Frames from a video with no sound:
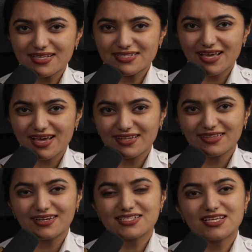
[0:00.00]
is there
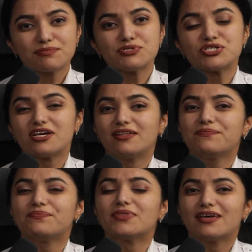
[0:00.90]
in the
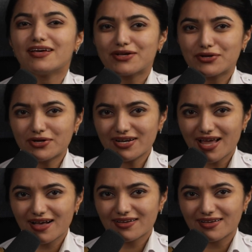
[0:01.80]
description. Good
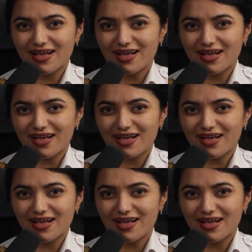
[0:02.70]
luck